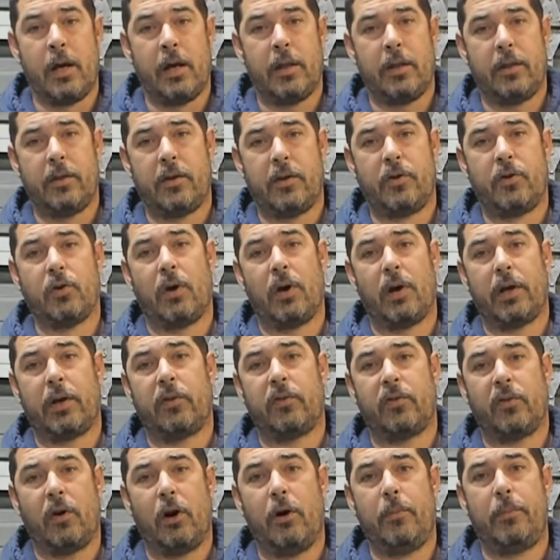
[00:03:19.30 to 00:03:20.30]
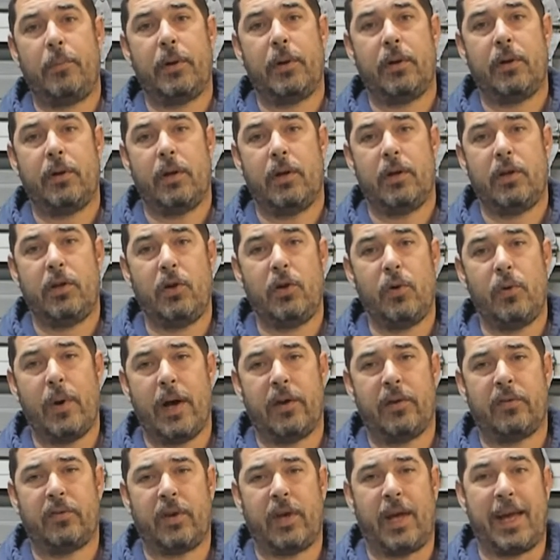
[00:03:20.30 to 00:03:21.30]
The drawing is open
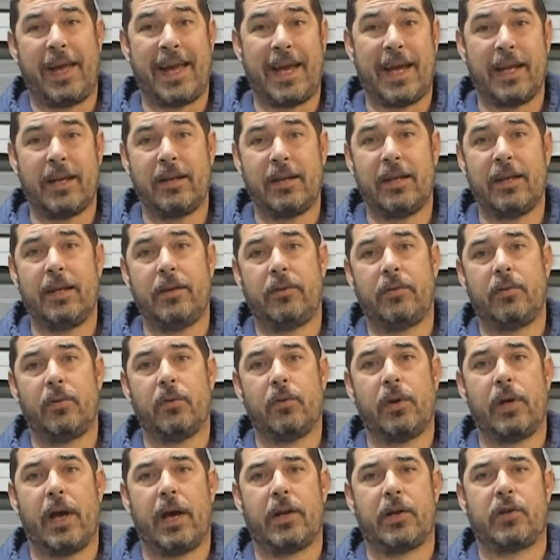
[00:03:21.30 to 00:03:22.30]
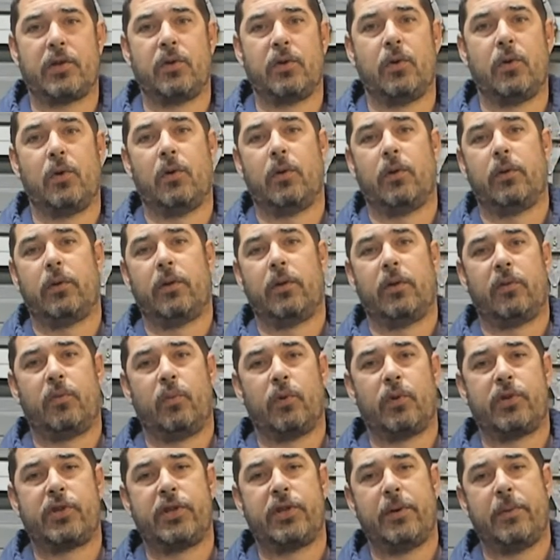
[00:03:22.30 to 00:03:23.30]
US and international. This will
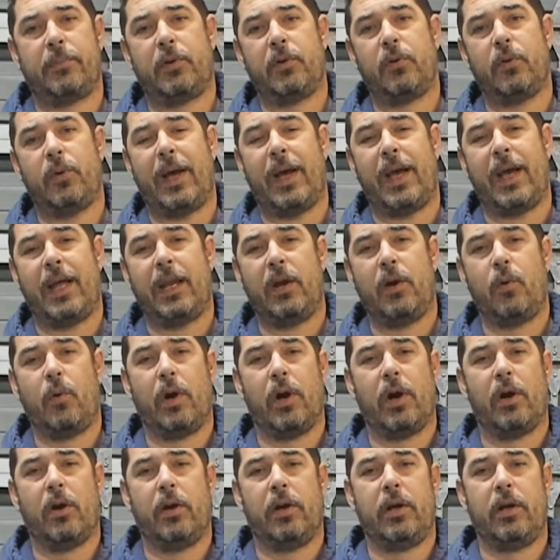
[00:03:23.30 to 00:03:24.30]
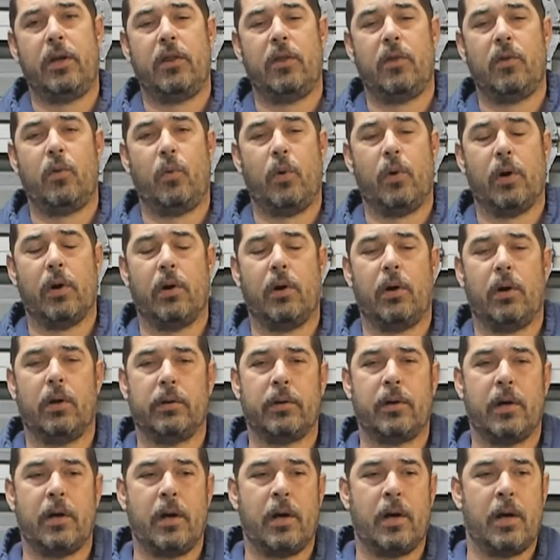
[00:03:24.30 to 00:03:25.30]
ship to anywhere in the world.
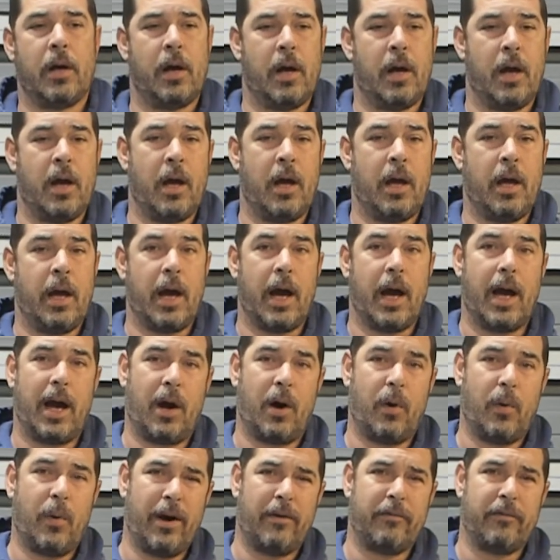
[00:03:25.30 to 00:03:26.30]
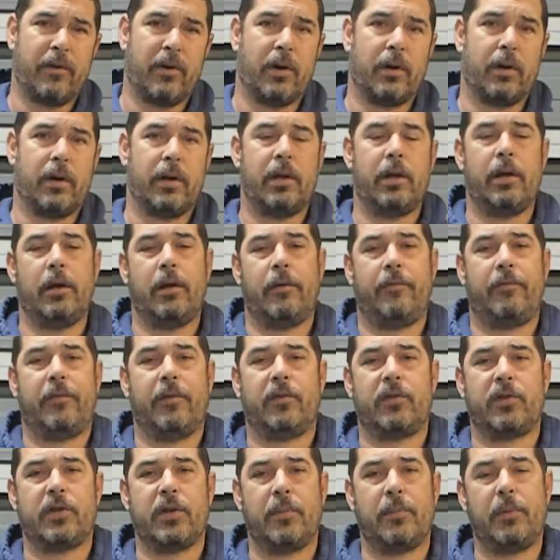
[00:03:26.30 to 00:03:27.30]
However, if it's
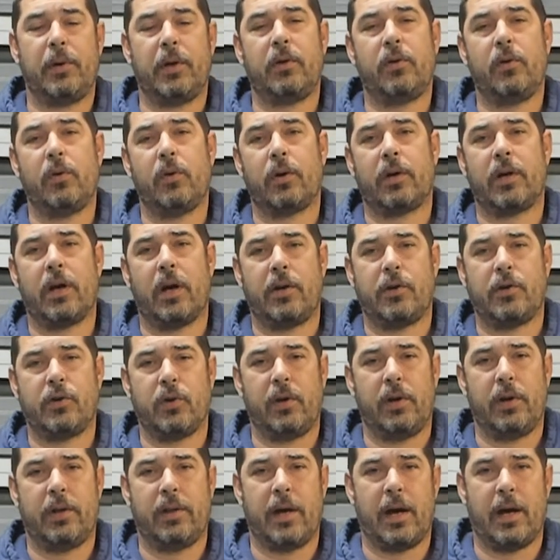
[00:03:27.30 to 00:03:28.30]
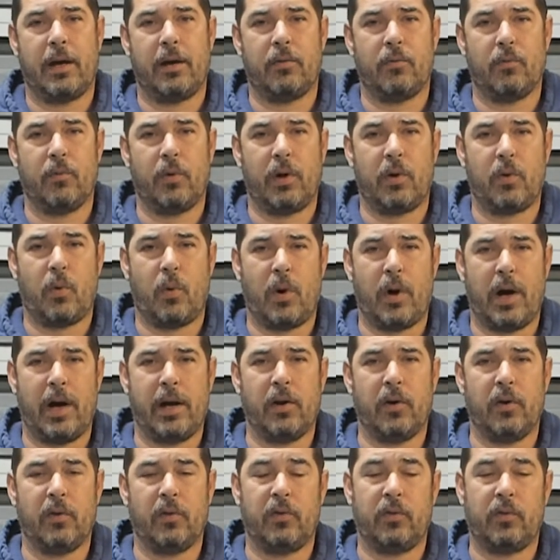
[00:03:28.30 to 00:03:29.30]
shipping to a country that
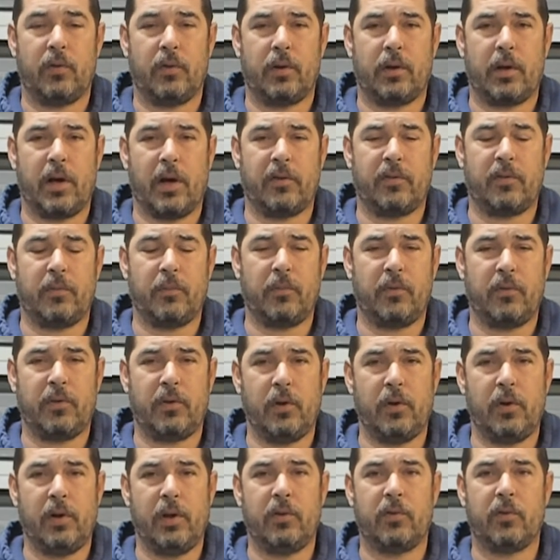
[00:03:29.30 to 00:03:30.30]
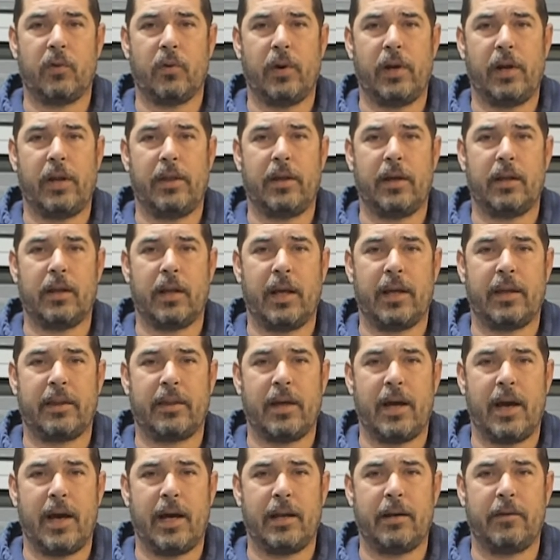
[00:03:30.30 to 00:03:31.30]
requires customs duties or anything like
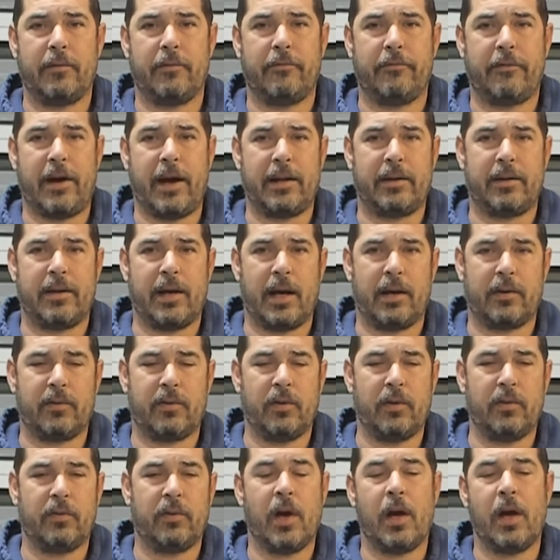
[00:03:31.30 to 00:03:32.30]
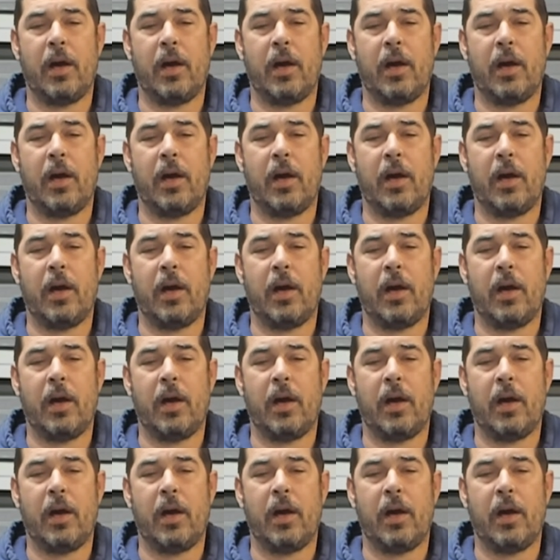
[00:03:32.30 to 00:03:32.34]
that, VAT taxes,